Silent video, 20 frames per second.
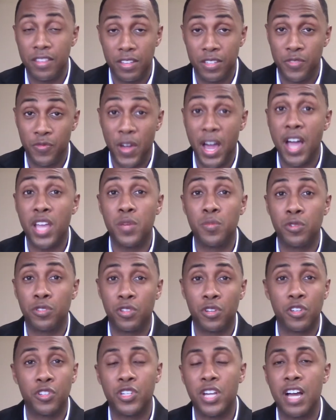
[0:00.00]
valuable
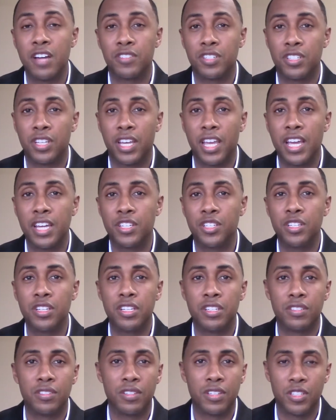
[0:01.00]
to your child's education,
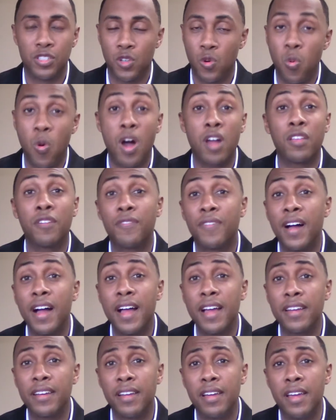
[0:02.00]
is
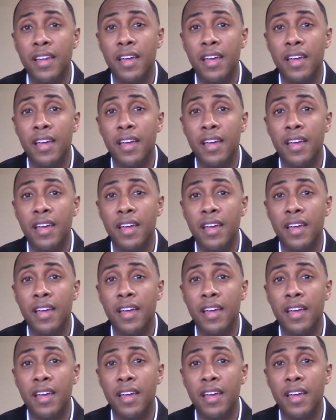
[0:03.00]
qualified,